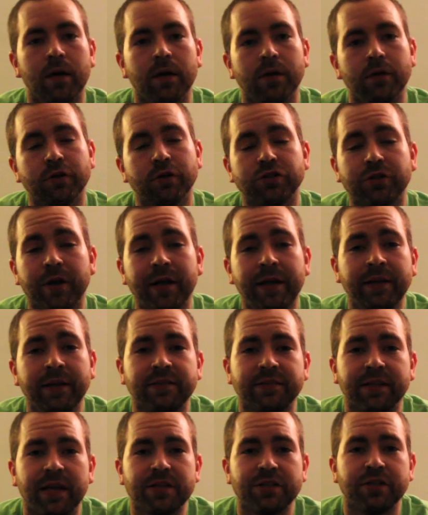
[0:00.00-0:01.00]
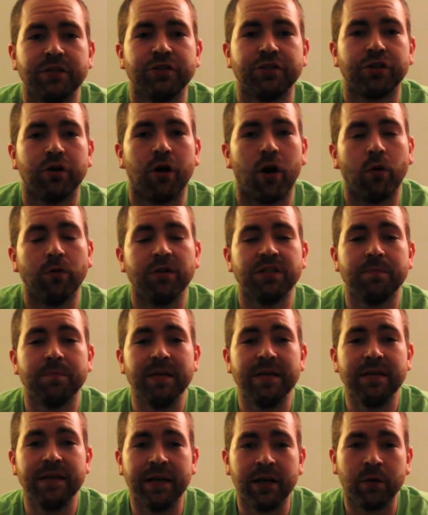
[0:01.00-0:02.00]
Your training session should always
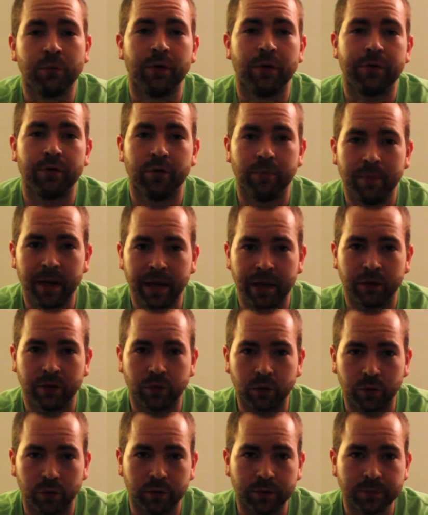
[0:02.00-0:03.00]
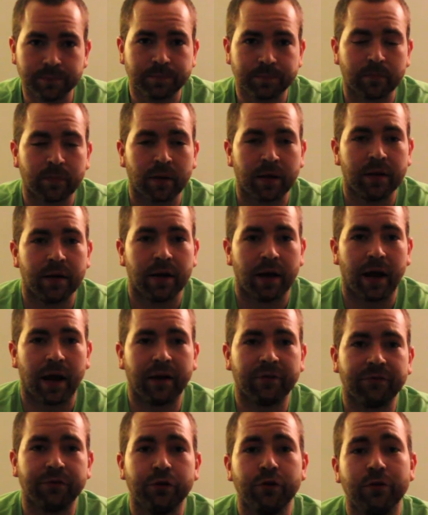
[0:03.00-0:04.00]
begin with your main goal.
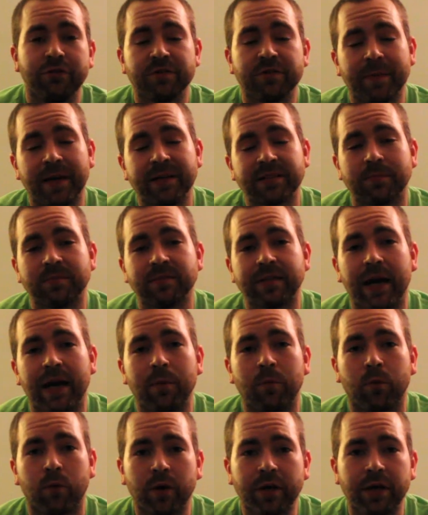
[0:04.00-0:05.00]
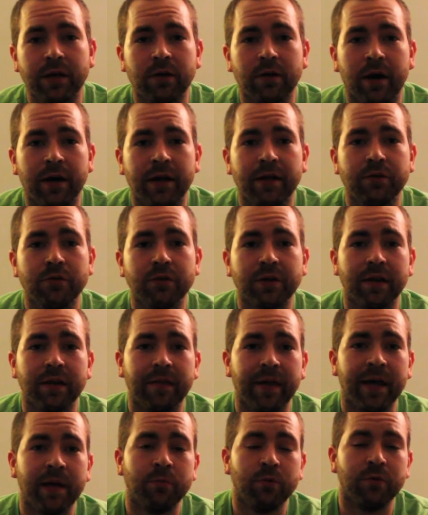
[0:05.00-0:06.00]
After you've spent some time working on it, you can
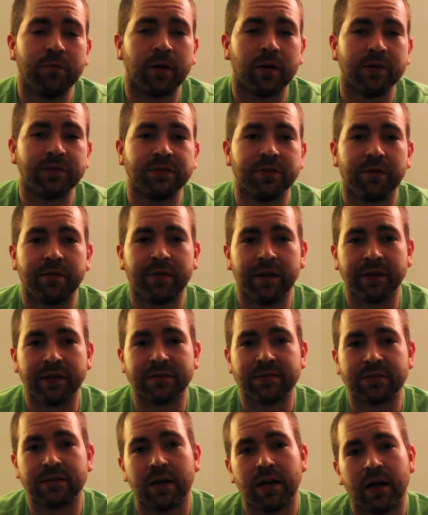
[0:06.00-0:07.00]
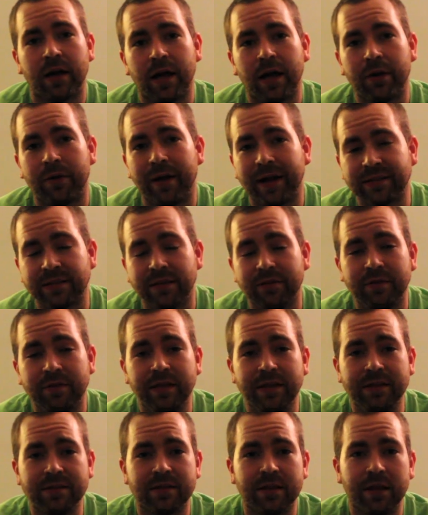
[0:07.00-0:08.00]
then move on to things, other
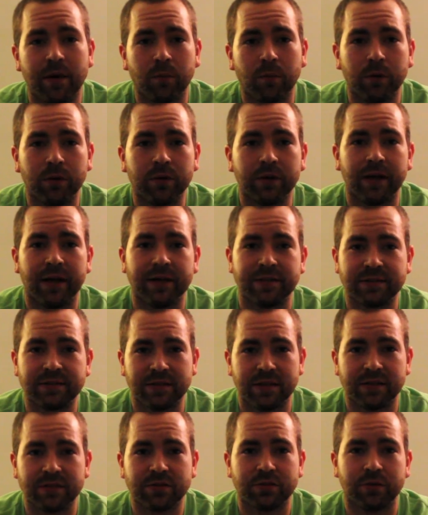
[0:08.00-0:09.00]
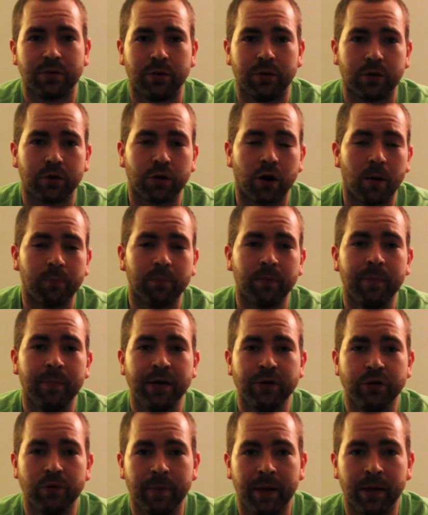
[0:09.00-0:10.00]
activities that will assist or
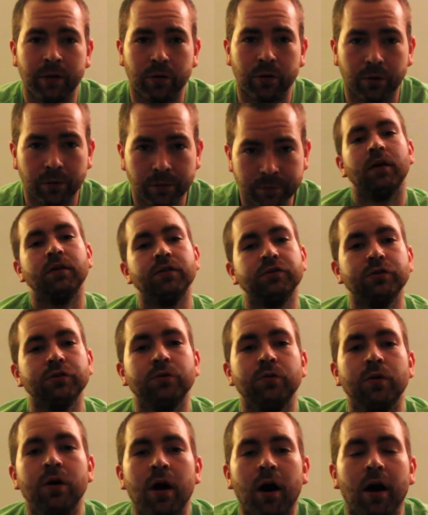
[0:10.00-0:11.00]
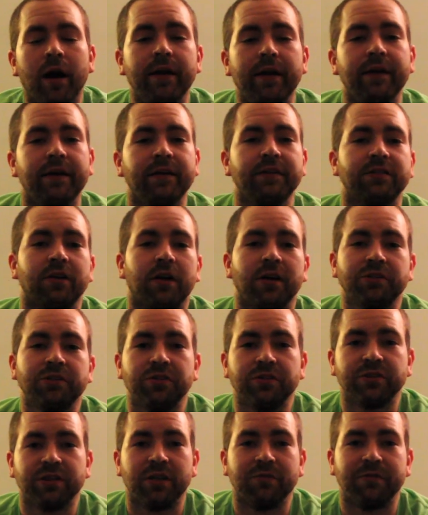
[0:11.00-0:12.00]
complement your main goal. Do not exhaust
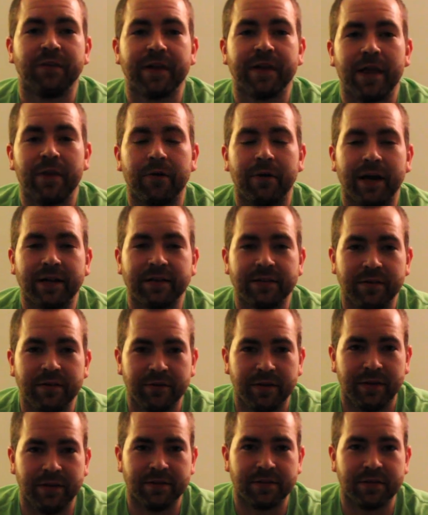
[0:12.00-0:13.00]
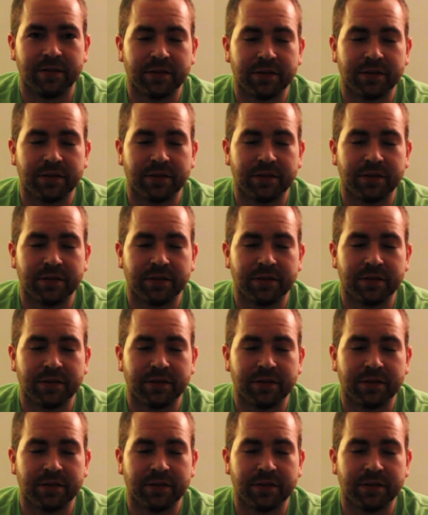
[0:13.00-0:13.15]
yourself with other activities.